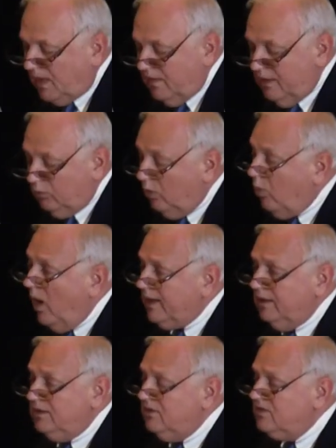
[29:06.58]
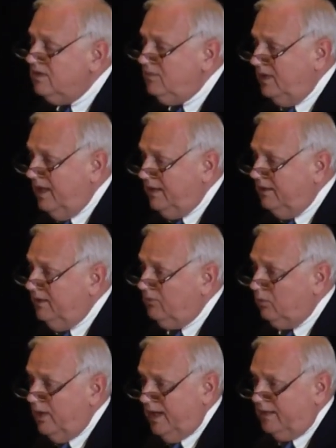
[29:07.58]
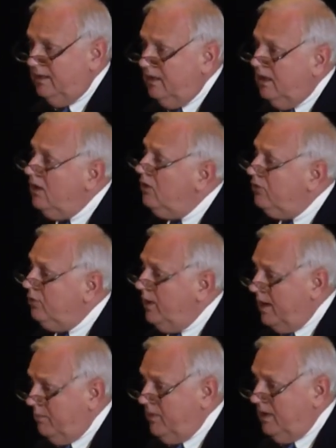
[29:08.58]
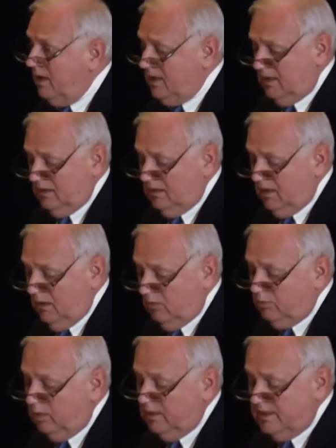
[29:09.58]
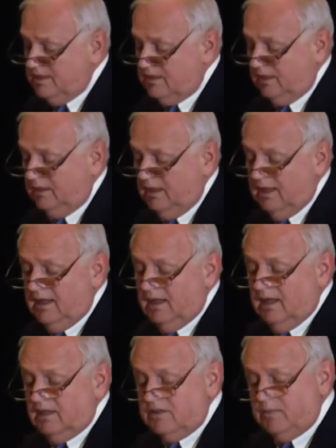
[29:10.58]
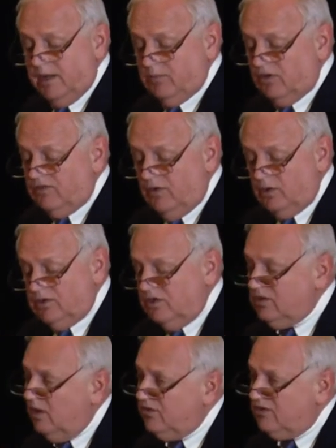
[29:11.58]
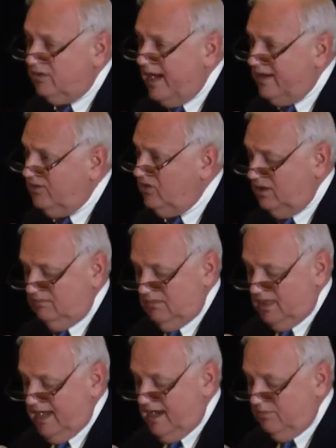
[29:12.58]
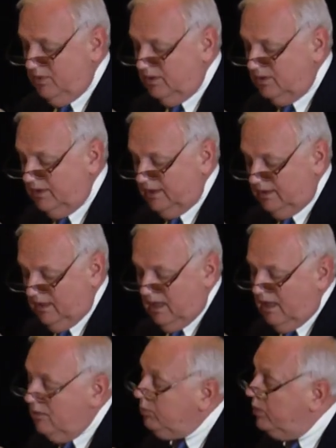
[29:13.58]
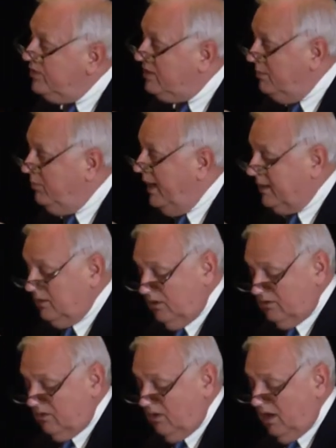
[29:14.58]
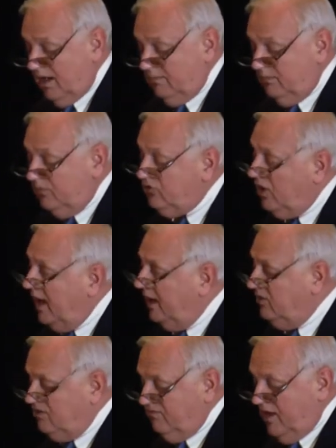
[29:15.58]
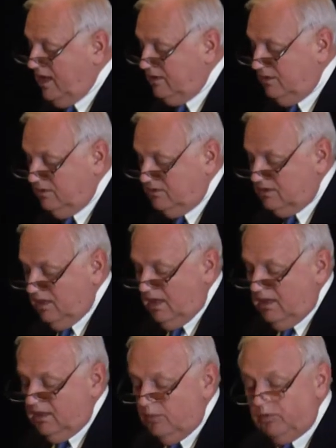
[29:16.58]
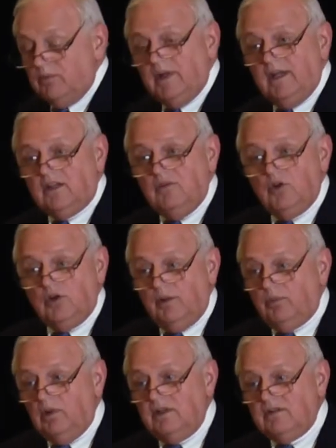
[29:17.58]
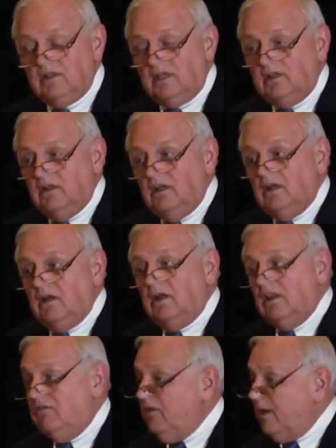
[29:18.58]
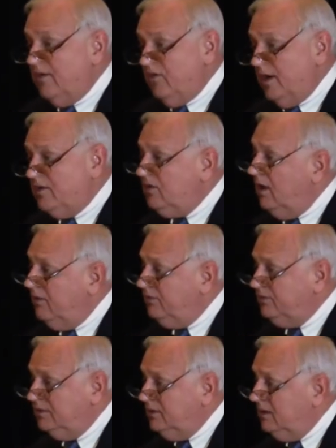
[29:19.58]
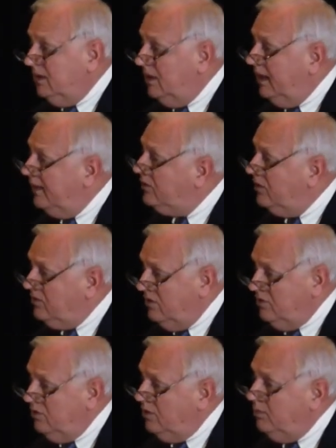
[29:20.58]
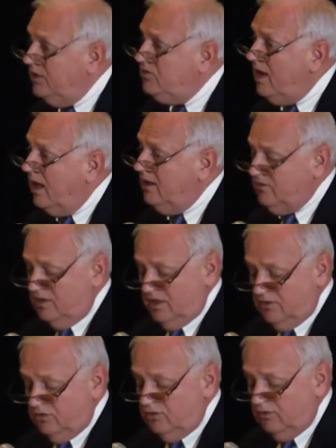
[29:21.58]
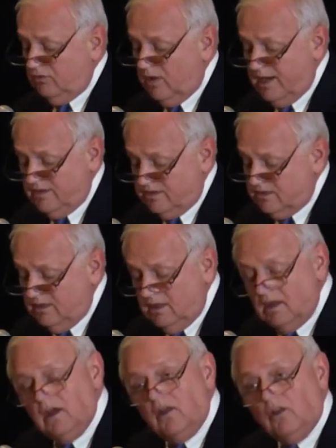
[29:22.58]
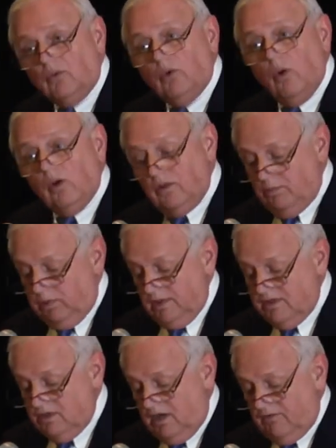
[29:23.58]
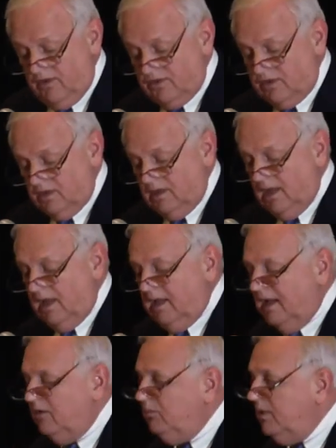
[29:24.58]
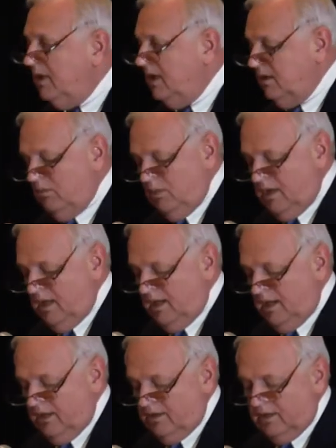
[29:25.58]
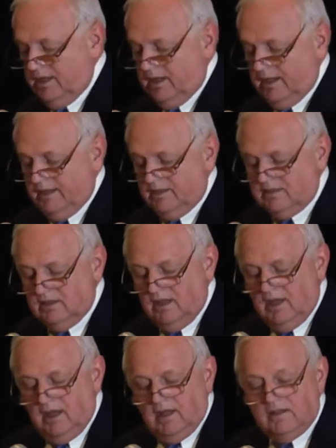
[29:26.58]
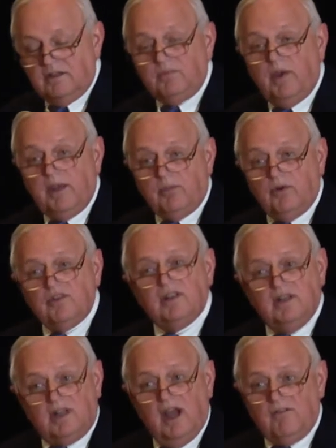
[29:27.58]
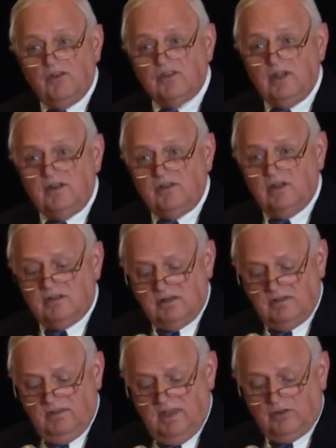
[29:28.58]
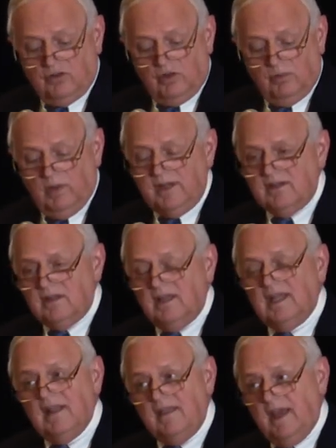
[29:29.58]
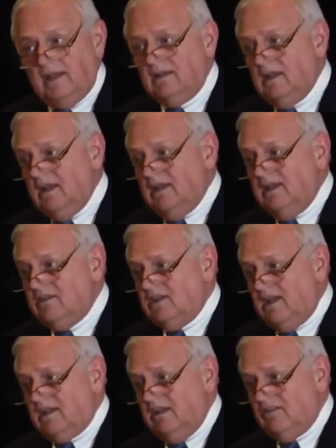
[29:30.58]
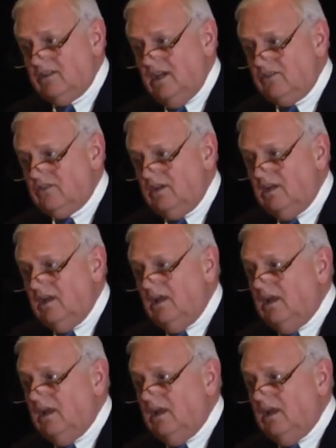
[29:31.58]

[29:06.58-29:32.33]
that were widely disseminated and read throughout America on policing. These papers focused on strategy, accountability, police impact on crime, change, values, implementing community policing, the very, very tough and continue to be challenging issue of race, the role of the police officer, and many, many other areas. These papers and the conversations that took place in that executive session